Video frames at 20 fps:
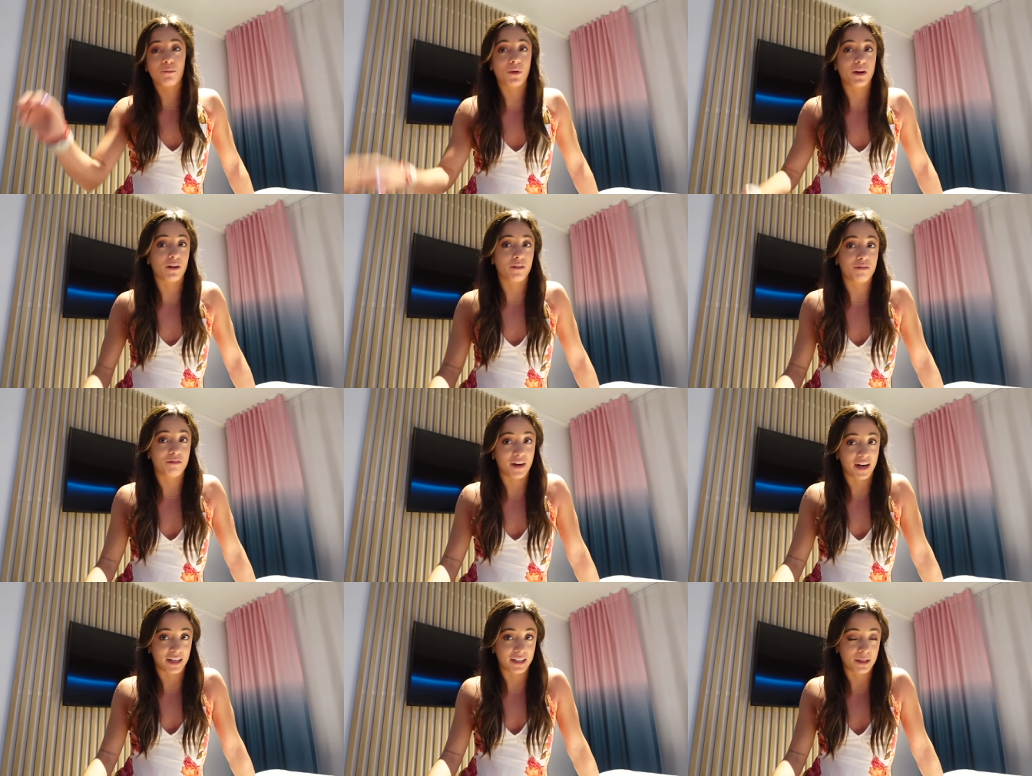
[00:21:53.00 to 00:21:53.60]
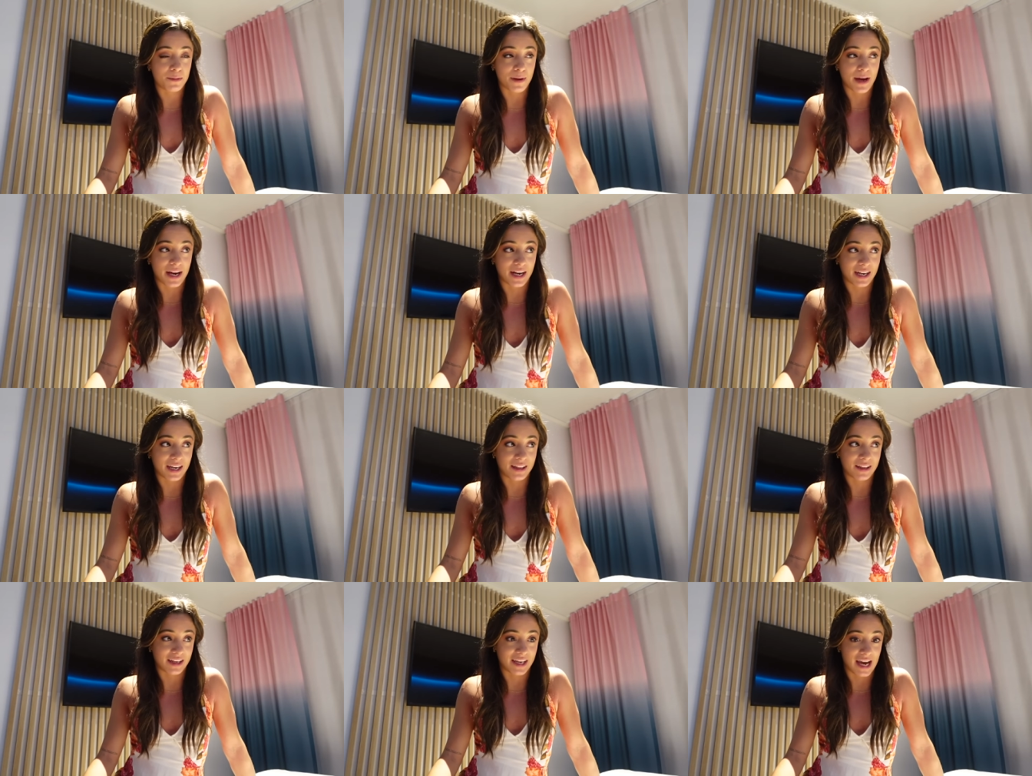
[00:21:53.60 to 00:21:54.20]
we are finally
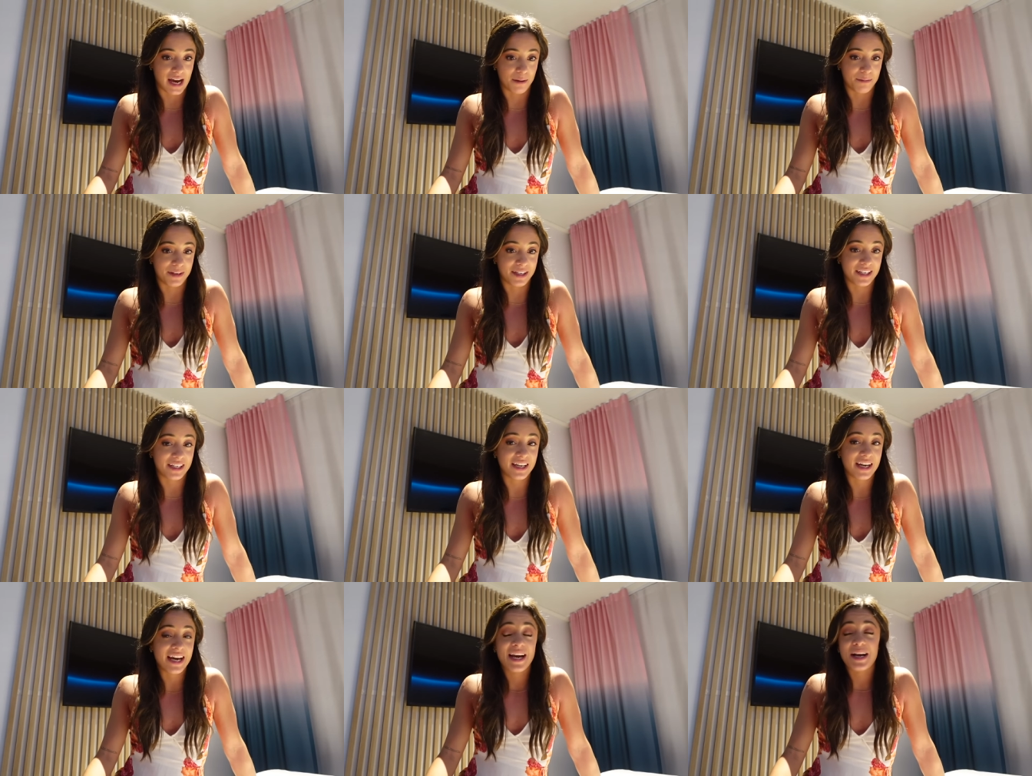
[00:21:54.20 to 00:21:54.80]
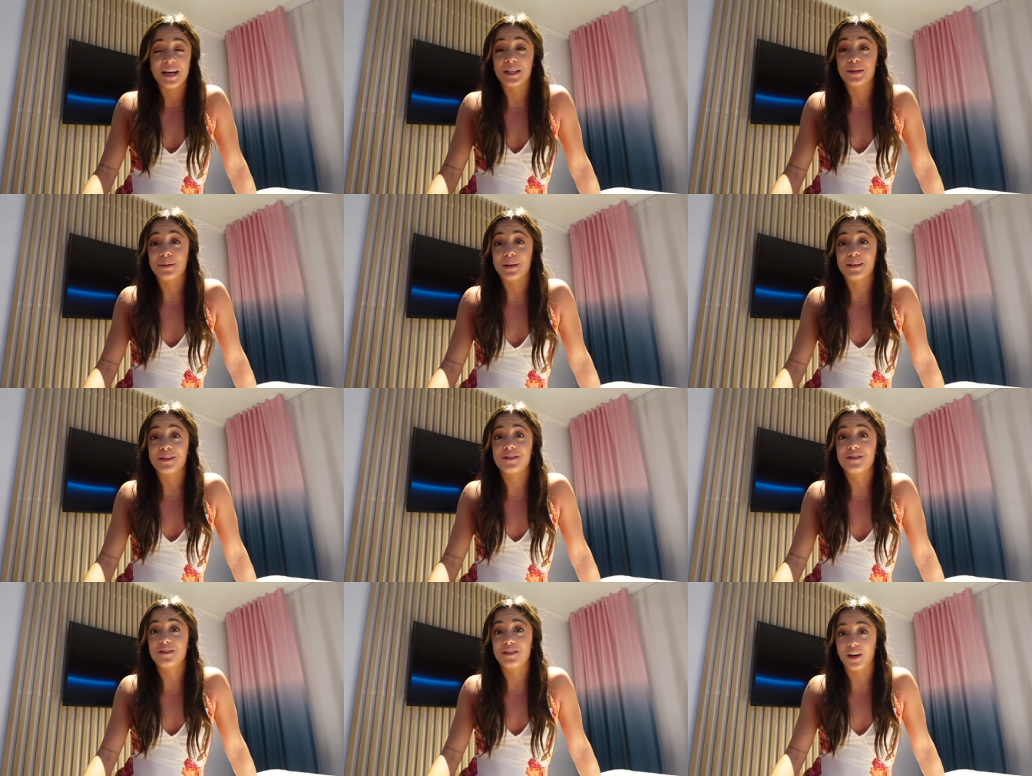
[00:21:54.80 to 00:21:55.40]
back in the cabin. It's
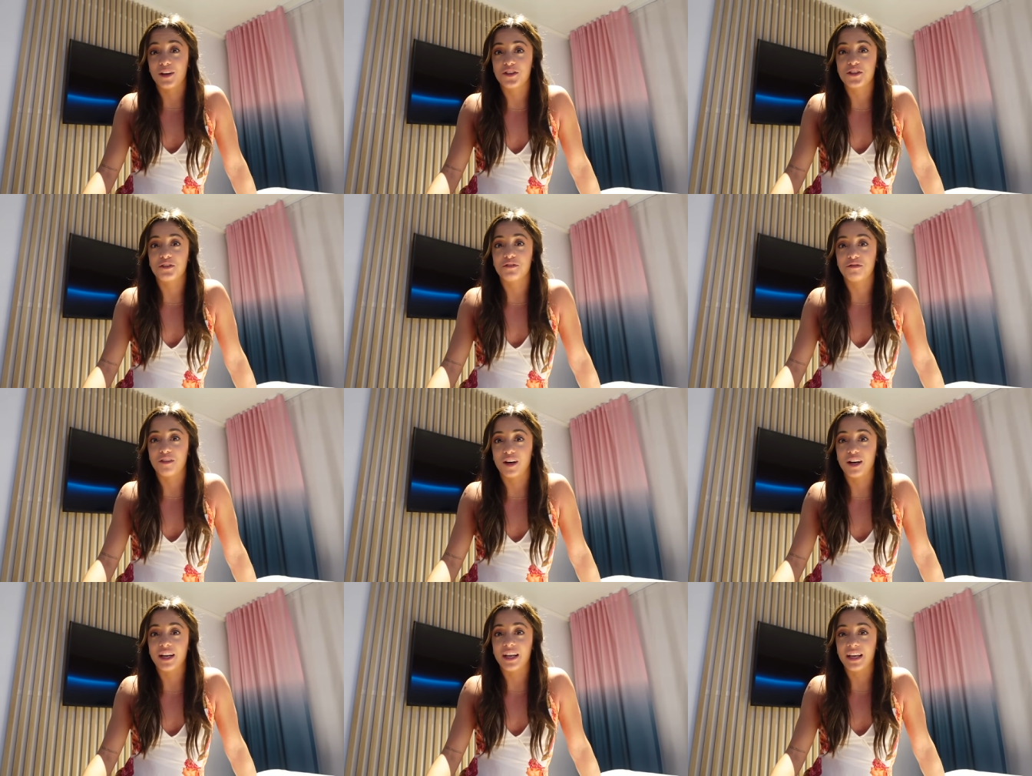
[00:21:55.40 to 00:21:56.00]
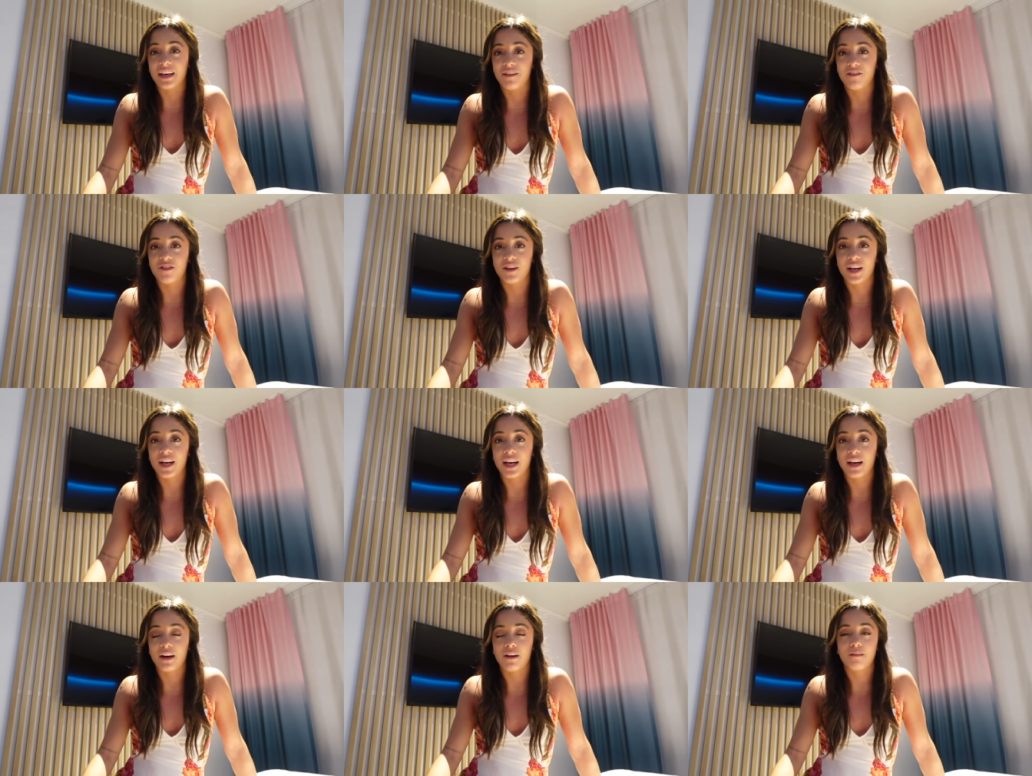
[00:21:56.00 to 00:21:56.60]
been such a fun
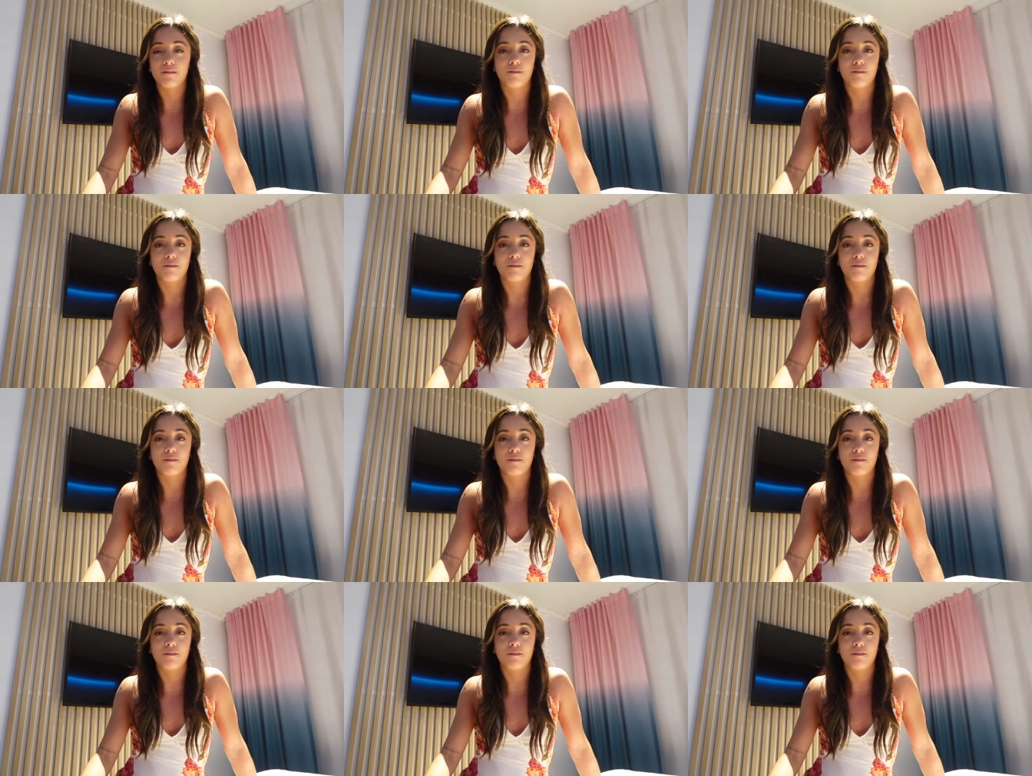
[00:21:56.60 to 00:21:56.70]
evening.